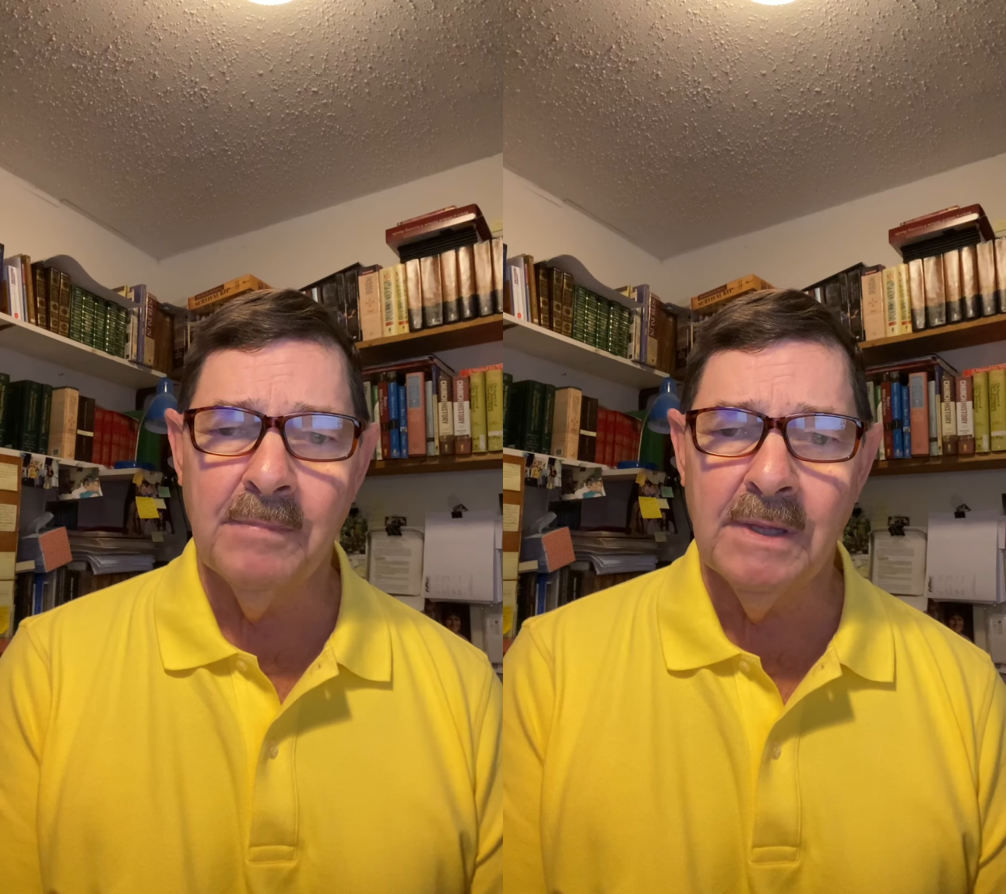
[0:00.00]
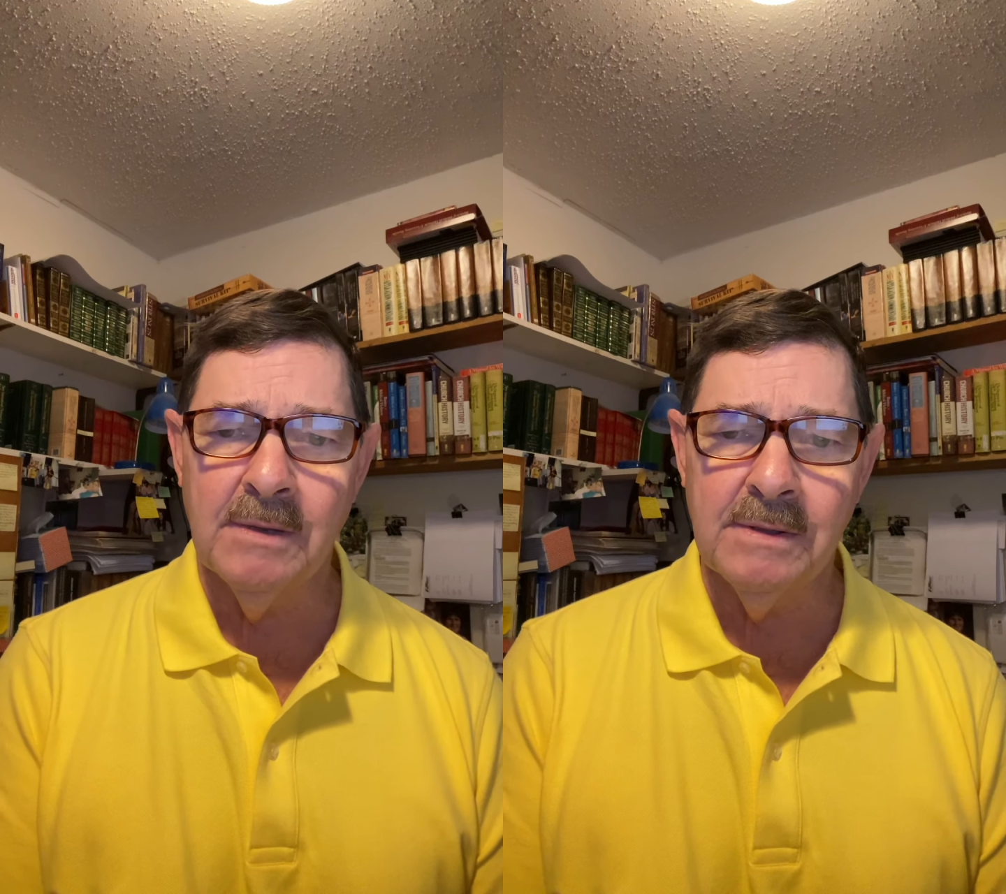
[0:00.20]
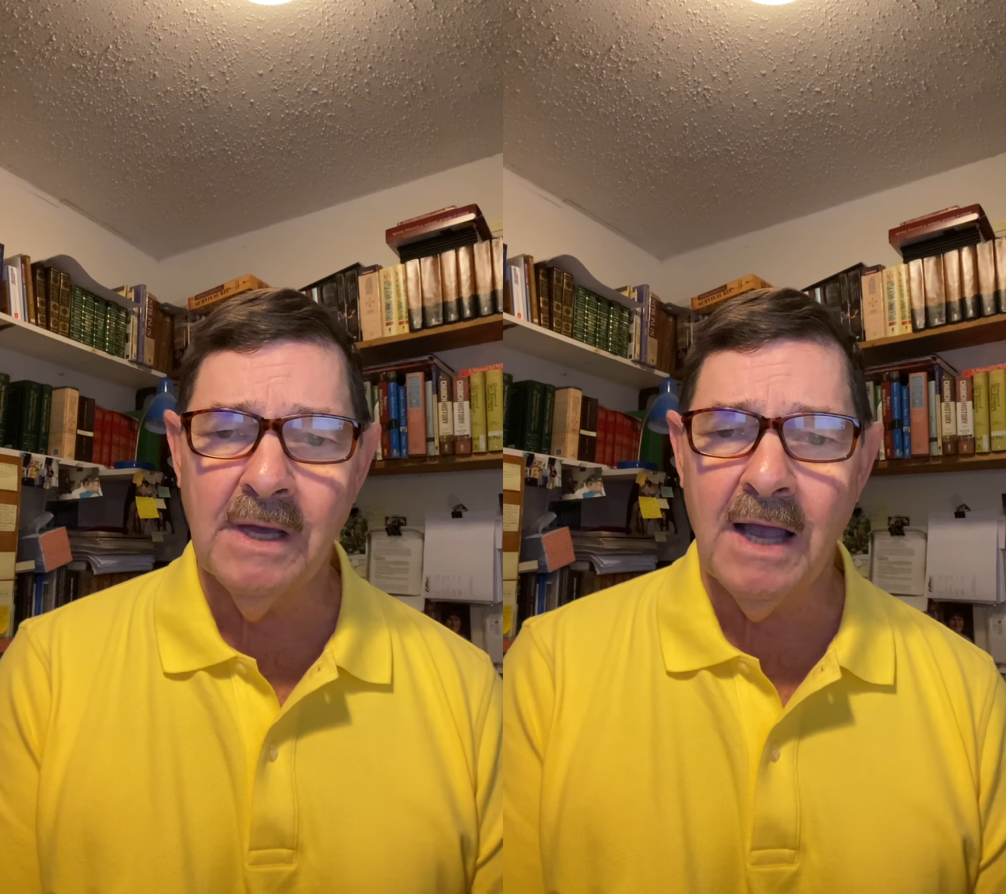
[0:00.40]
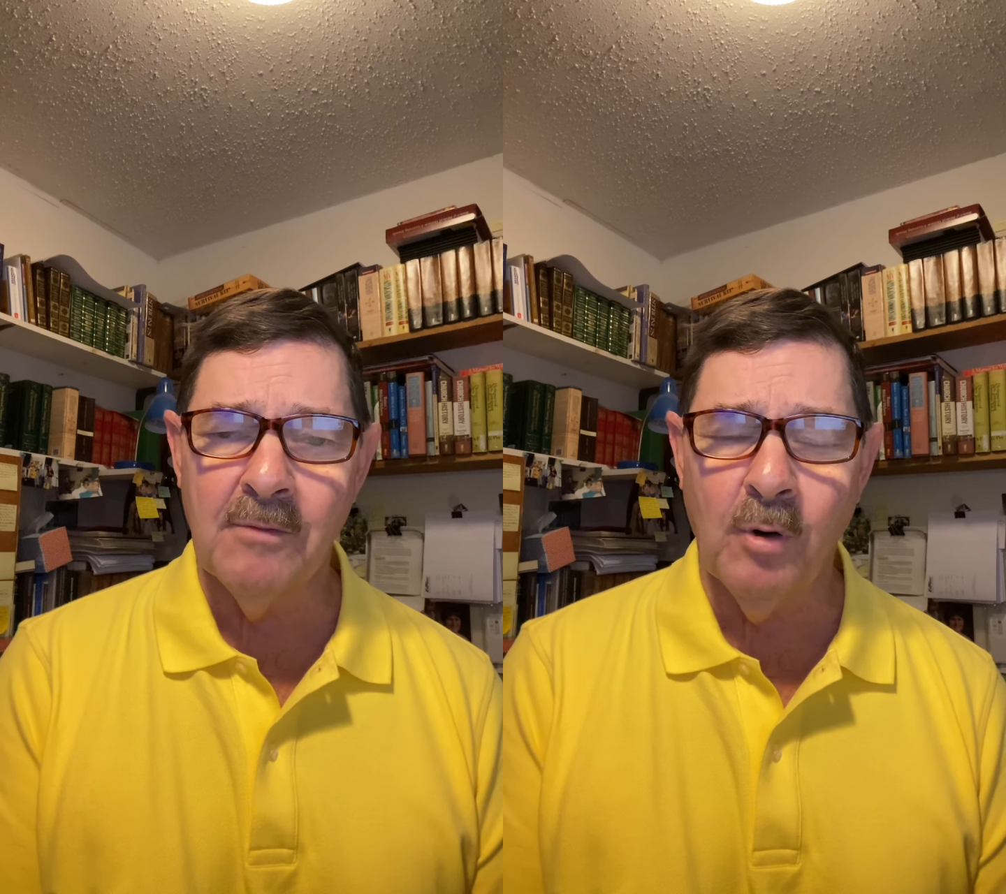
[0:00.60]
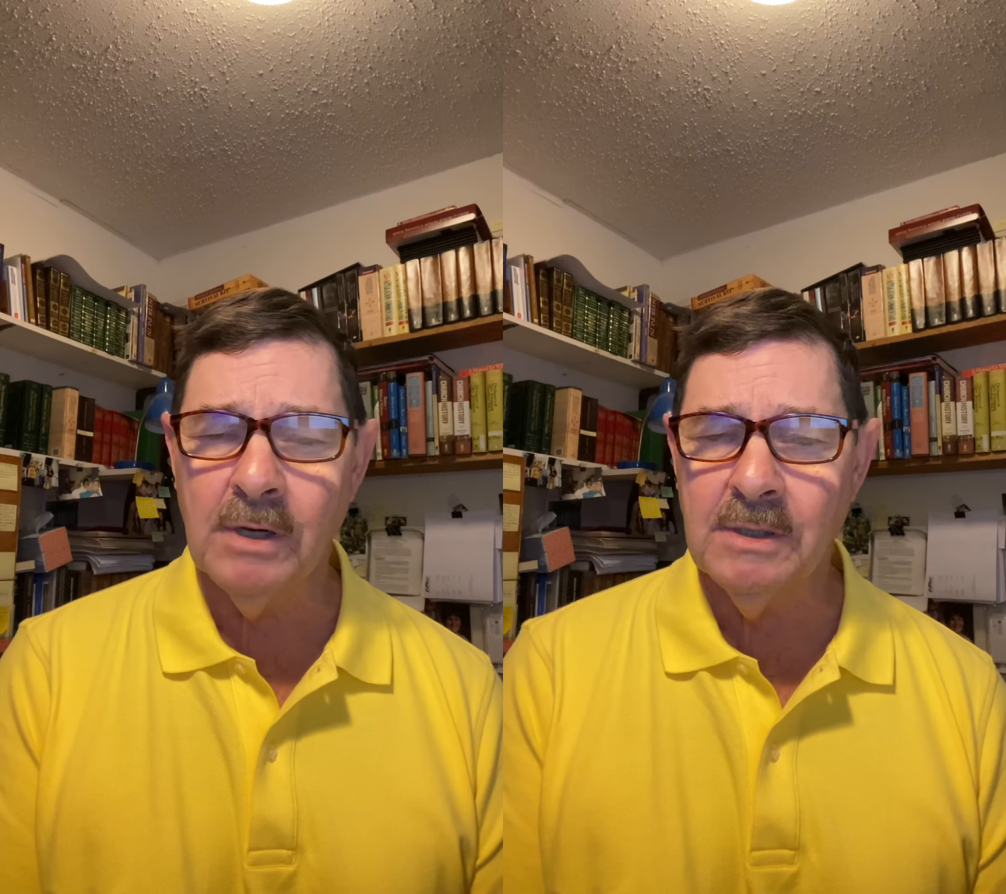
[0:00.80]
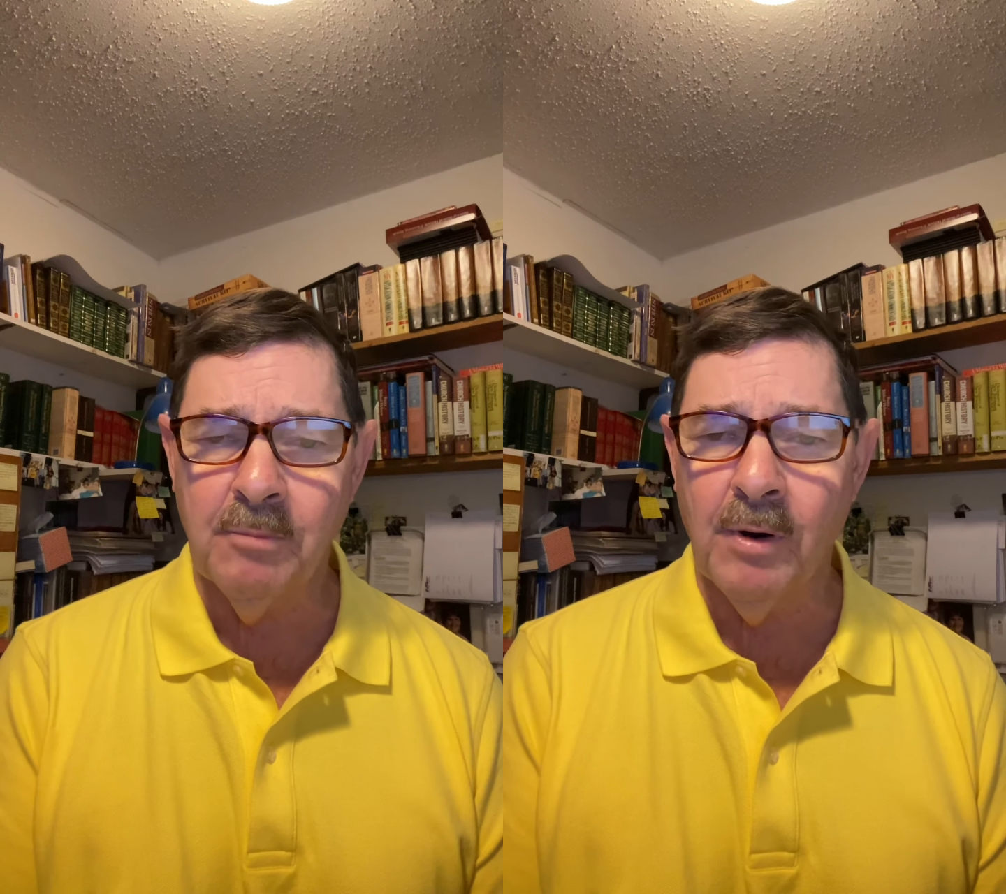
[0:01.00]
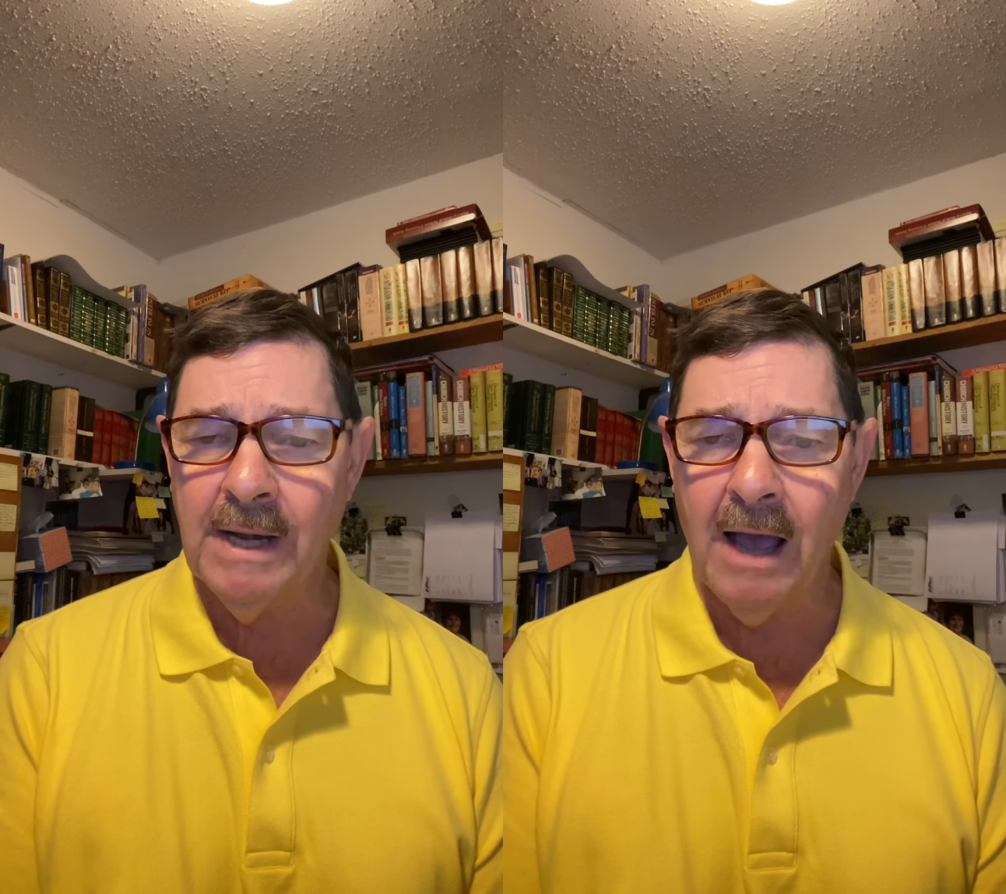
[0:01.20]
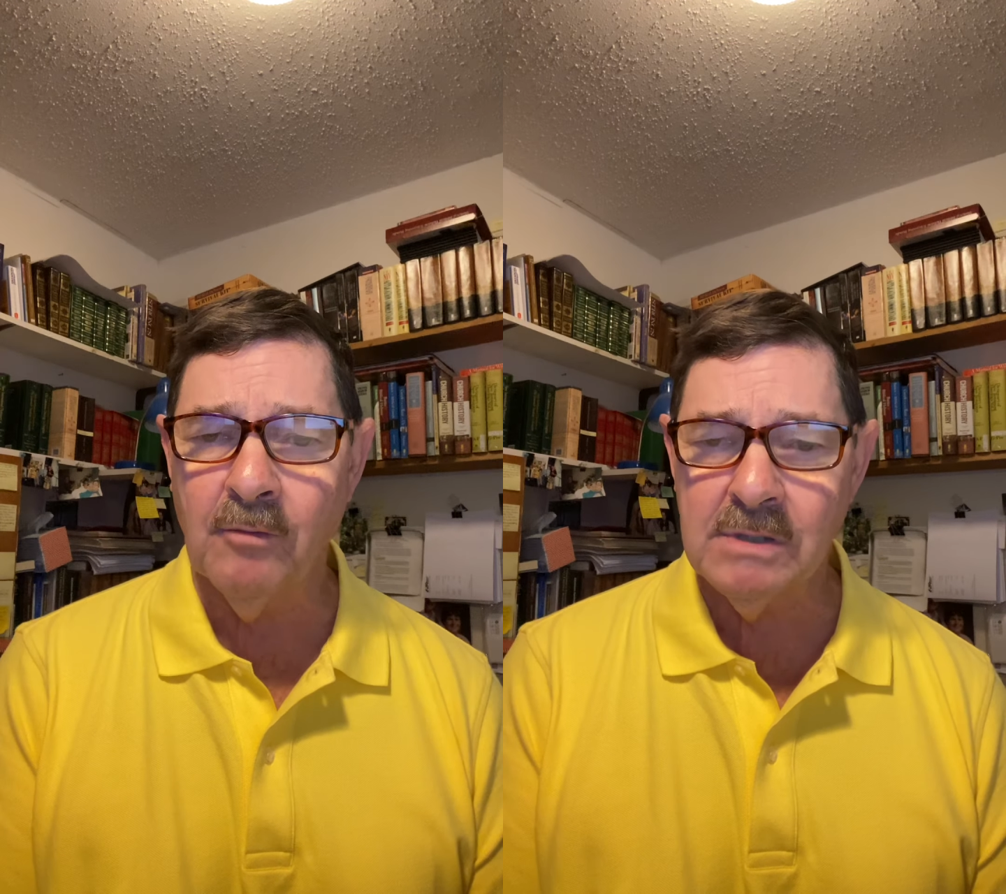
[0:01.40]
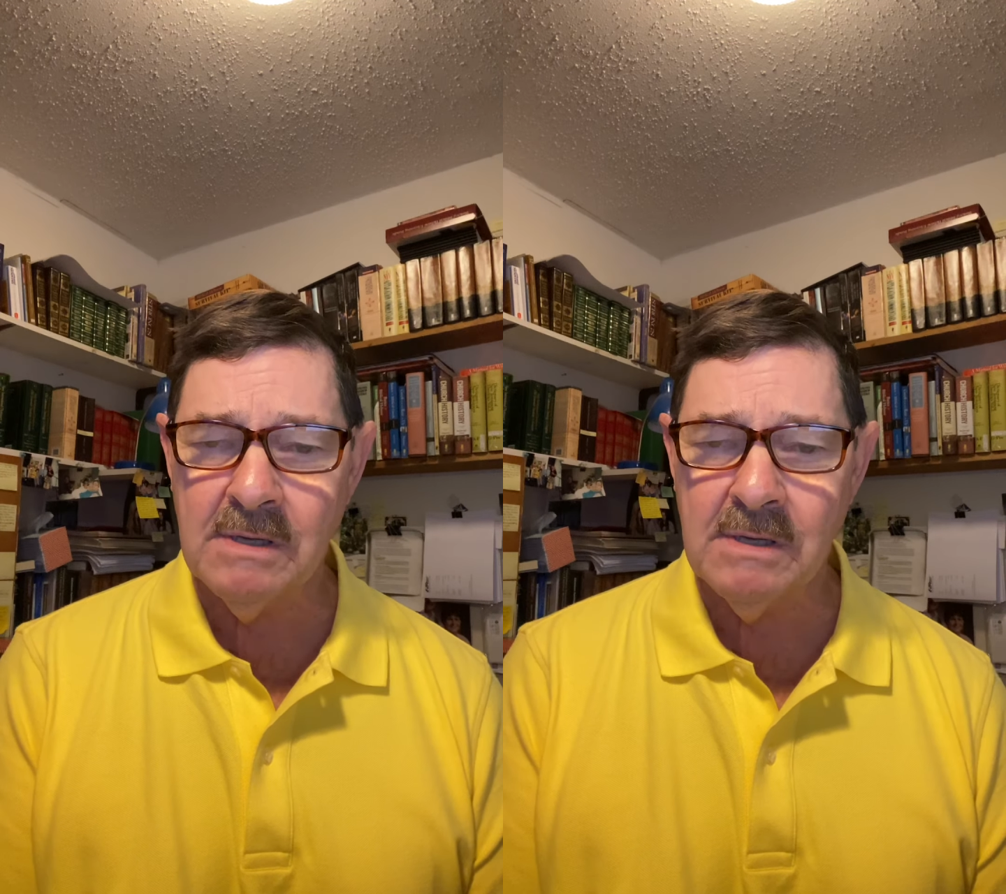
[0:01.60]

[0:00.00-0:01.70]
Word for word: the thing I wanted to point out was